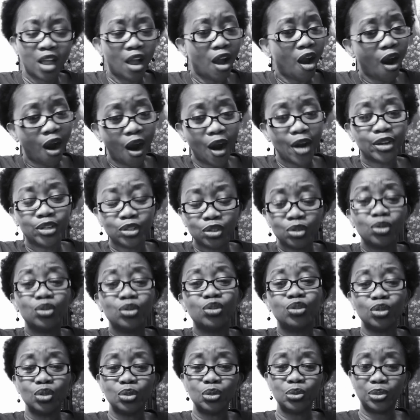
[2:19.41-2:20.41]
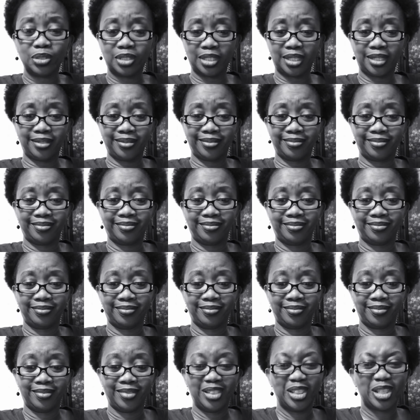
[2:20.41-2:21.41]
Are you using
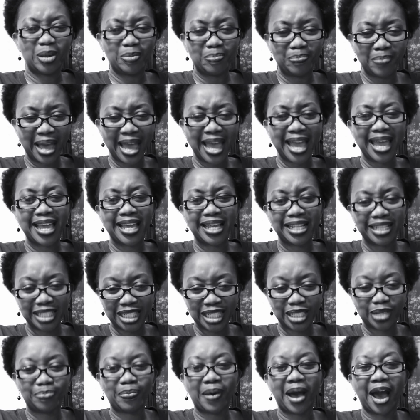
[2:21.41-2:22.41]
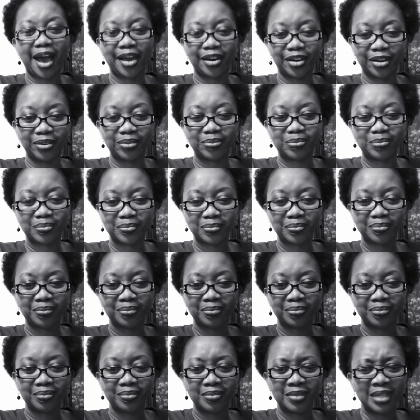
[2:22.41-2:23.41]
the main spotter?
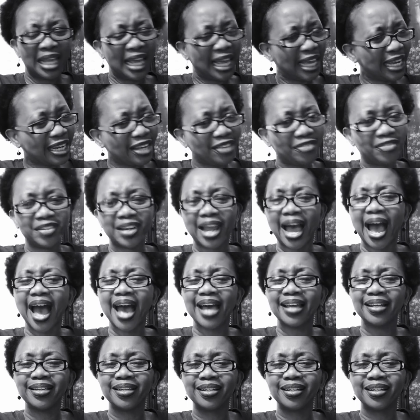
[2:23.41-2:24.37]
And if not,